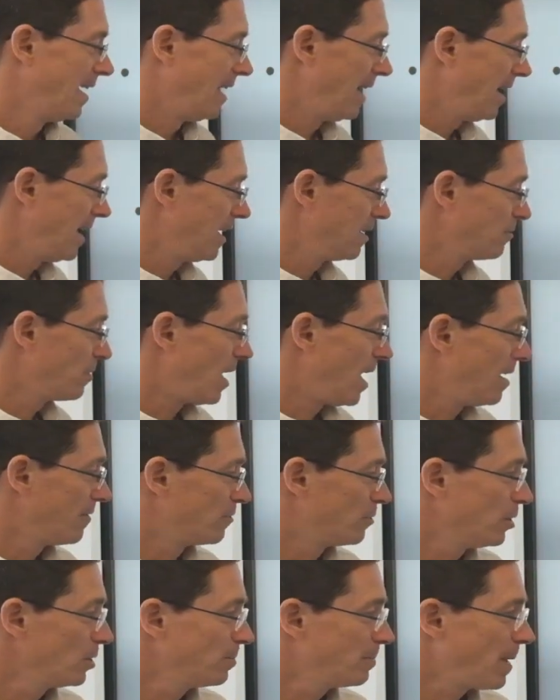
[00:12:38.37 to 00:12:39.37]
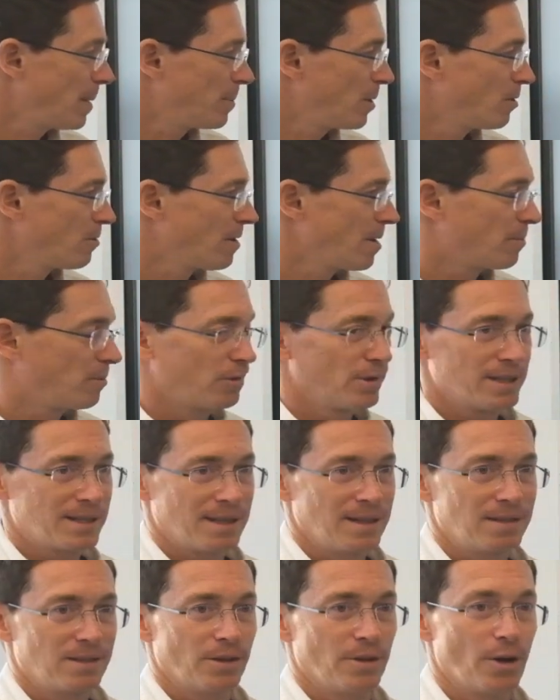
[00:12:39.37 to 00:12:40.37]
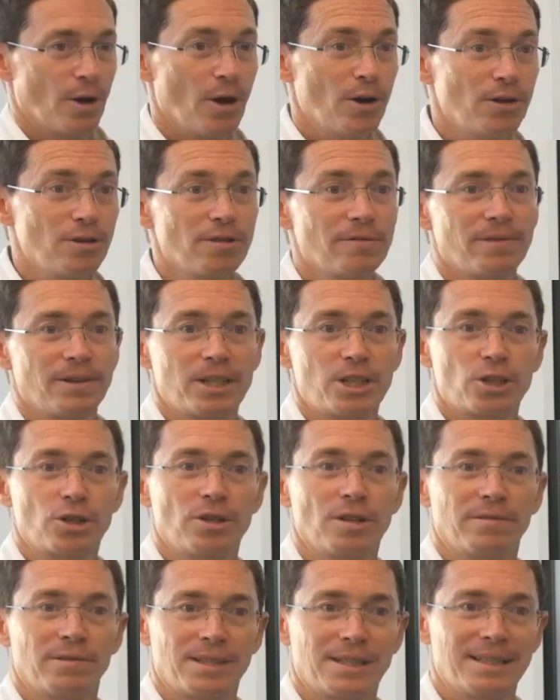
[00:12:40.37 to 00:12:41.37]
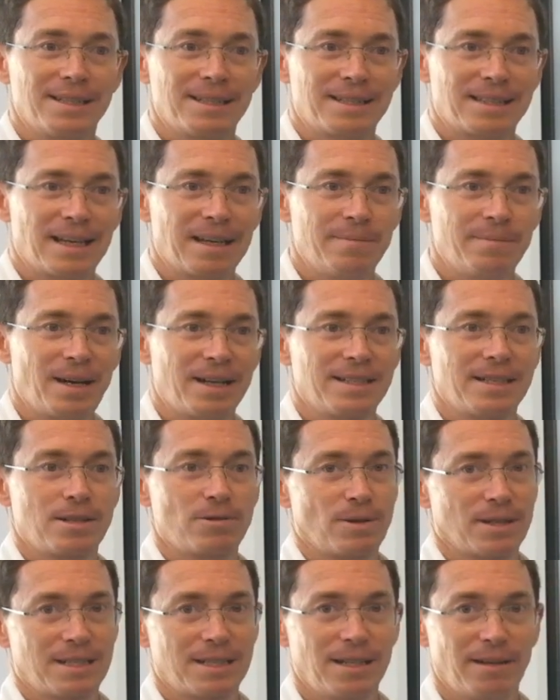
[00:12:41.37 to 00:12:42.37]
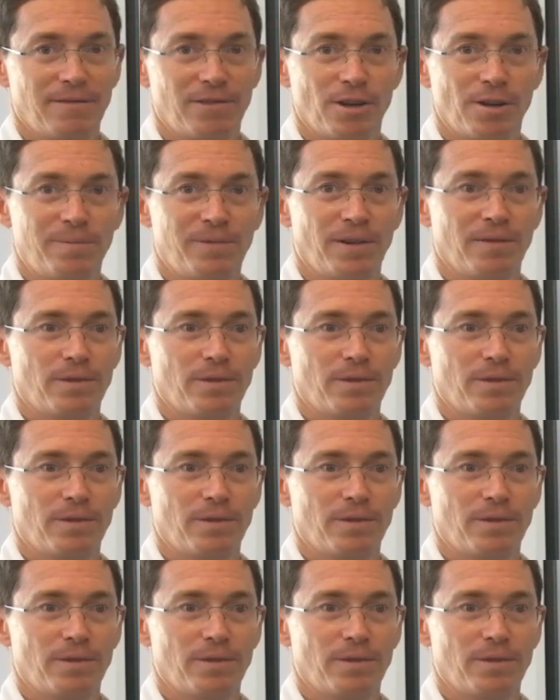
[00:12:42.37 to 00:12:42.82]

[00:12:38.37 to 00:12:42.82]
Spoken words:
And we have one paper where we present an earlier version of the system as it was developed for